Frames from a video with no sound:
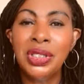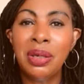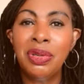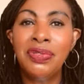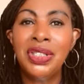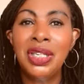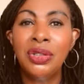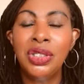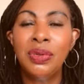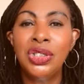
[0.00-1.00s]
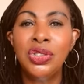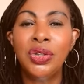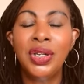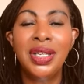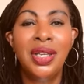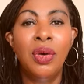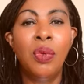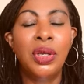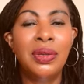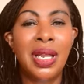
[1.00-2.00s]
type of videos you enjoy,
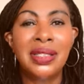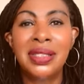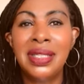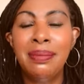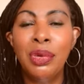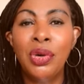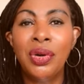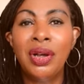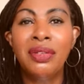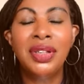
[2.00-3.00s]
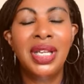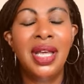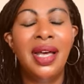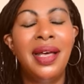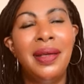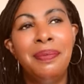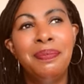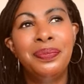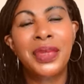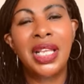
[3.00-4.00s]
what you'd like to see more of,
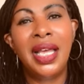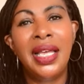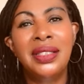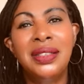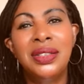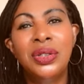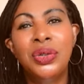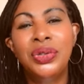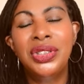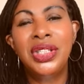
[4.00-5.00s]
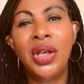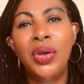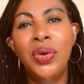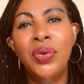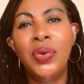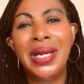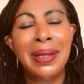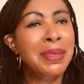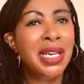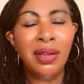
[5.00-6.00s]
and also
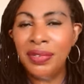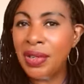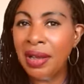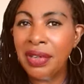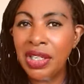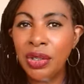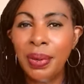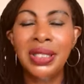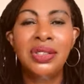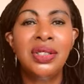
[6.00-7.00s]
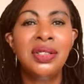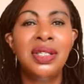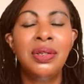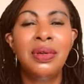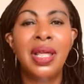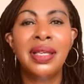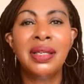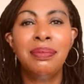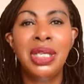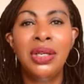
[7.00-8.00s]
let me know if you have any questions that you'd
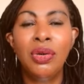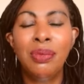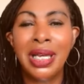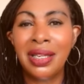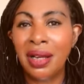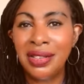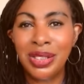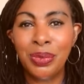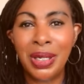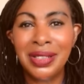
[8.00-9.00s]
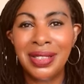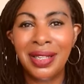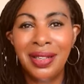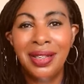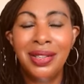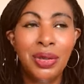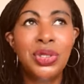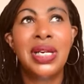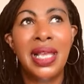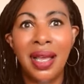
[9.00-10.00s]
like me or my guides to answer,
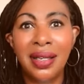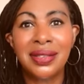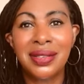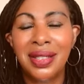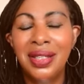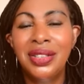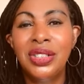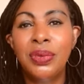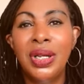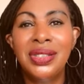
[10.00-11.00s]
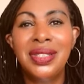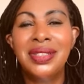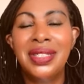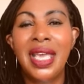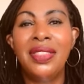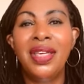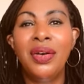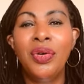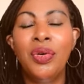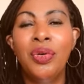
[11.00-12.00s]
usually us, to answer
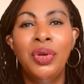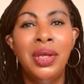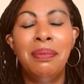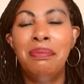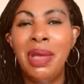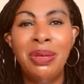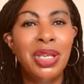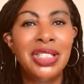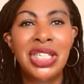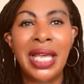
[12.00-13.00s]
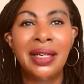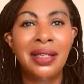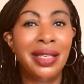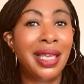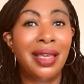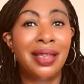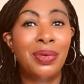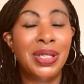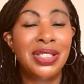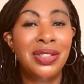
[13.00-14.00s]
together, or maybe a
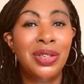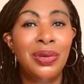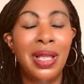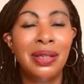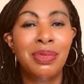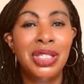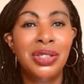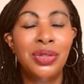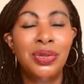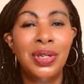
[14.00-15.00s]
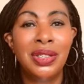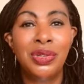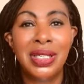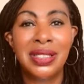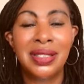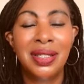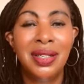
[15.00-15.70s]
question that you'd like me to address